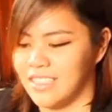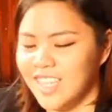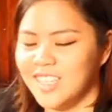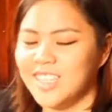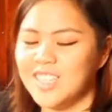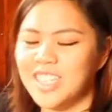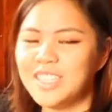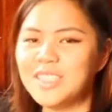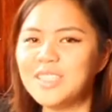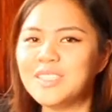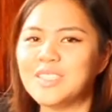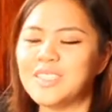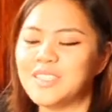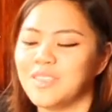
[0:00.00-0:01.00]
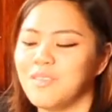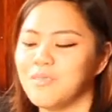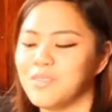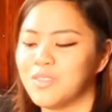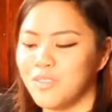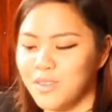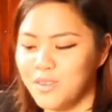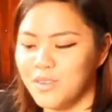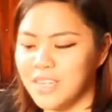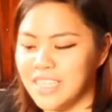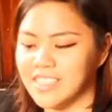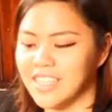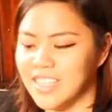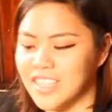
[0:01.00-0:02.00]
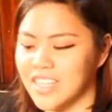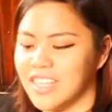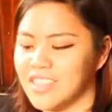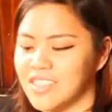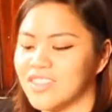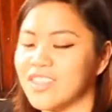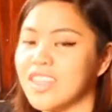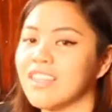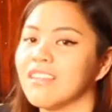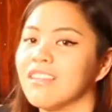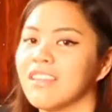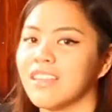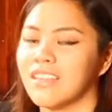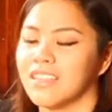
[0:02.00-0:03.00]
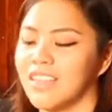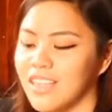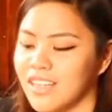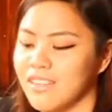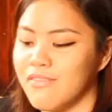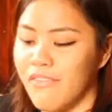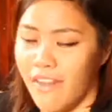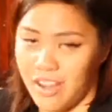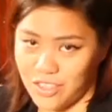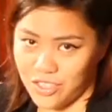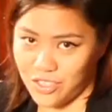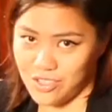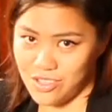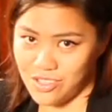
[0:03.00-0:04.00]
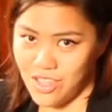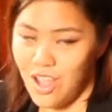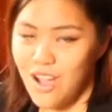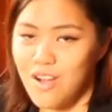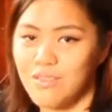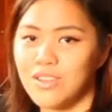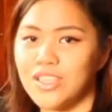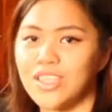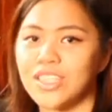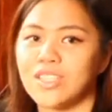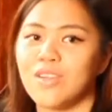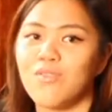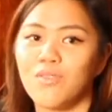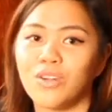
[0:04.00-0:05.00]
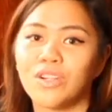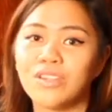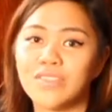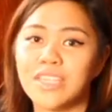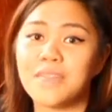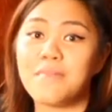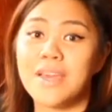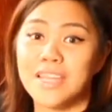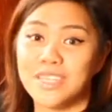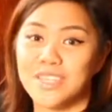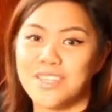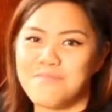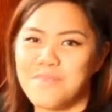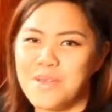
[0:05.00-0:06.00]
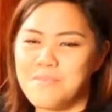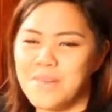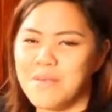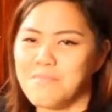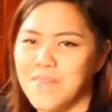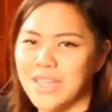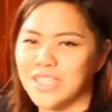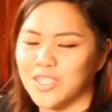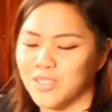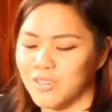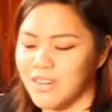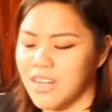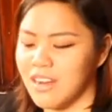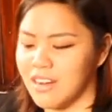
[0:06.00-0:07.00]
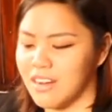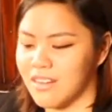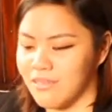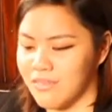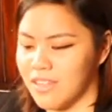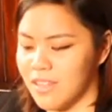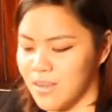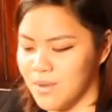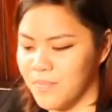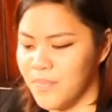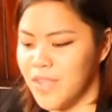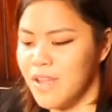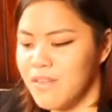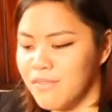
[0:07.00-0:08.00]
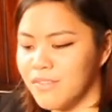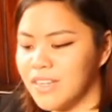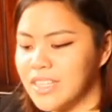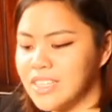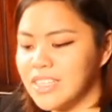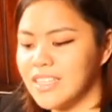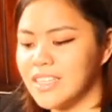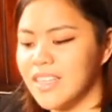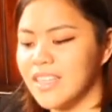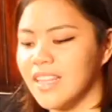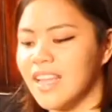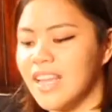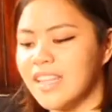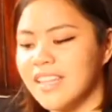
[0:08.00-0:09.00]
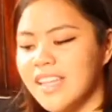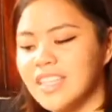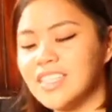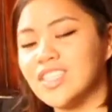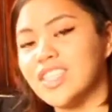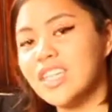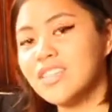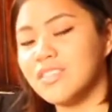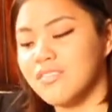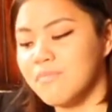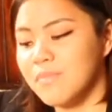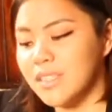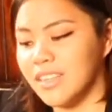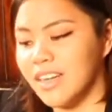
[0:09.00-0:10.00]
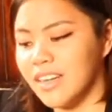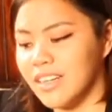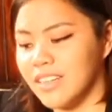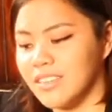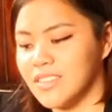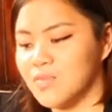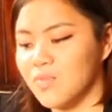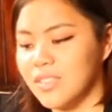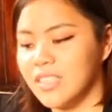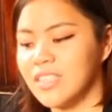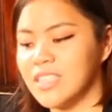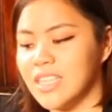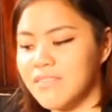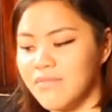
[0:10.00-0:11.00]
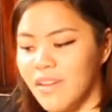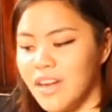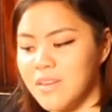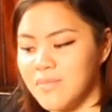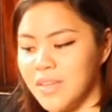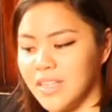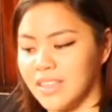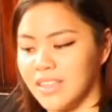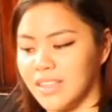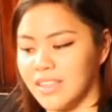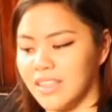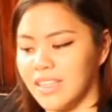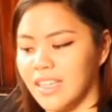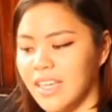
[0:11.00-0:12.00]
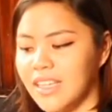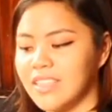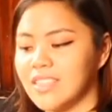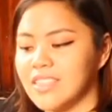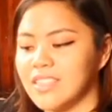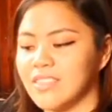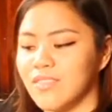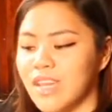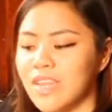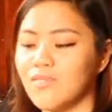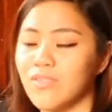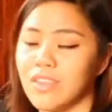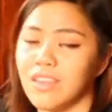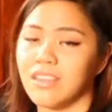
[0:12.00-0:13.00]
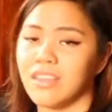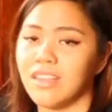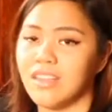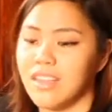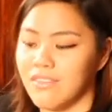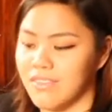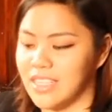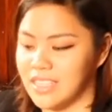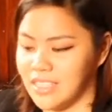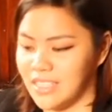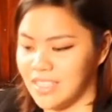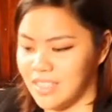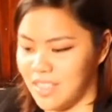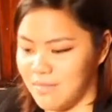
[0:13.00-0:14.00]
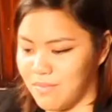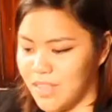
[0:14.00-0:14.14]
The general systems theory suggests three critical functions which were already mentioned by Ma'am Bench during her video. First is that the exchange of materials with its environment and with other living systems.